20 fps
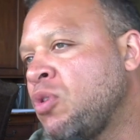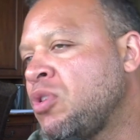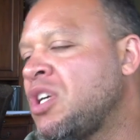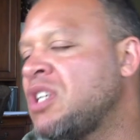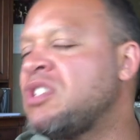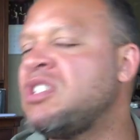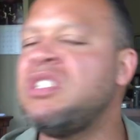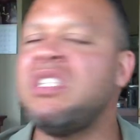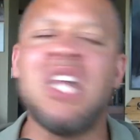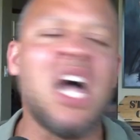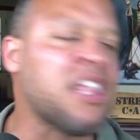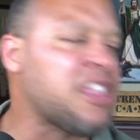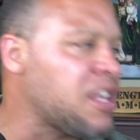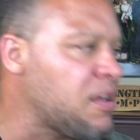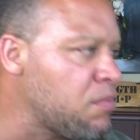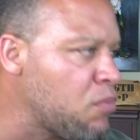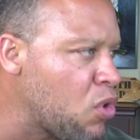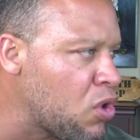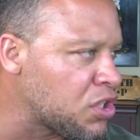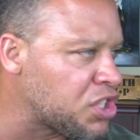there's nothing
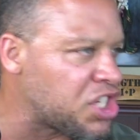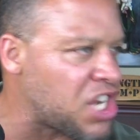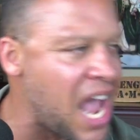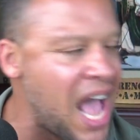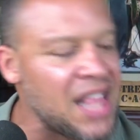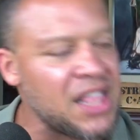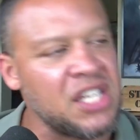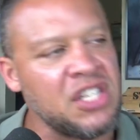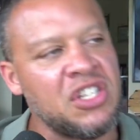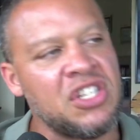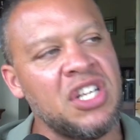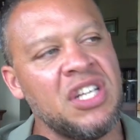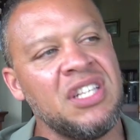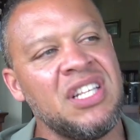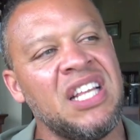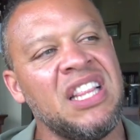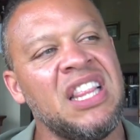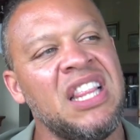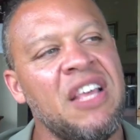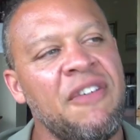more challenging
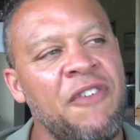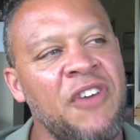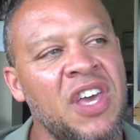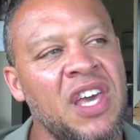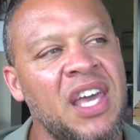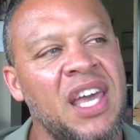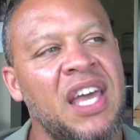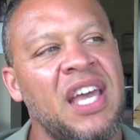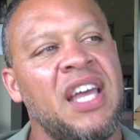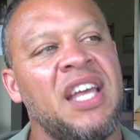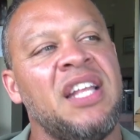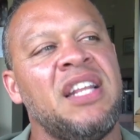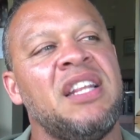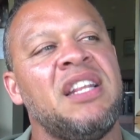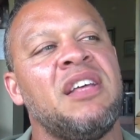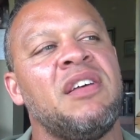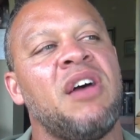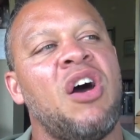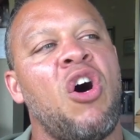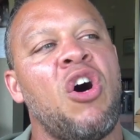than living in
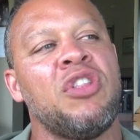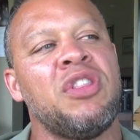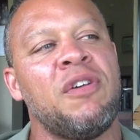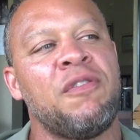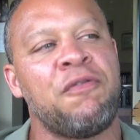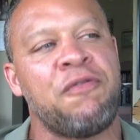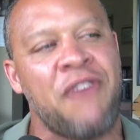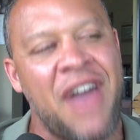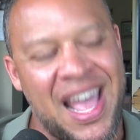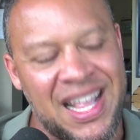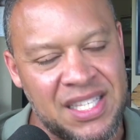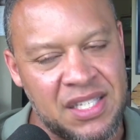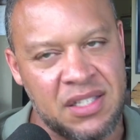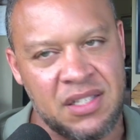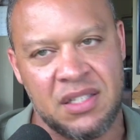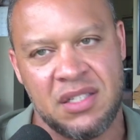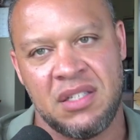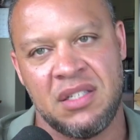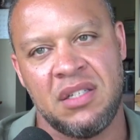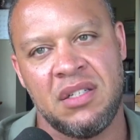the, on the
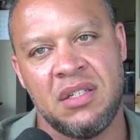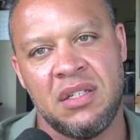fence.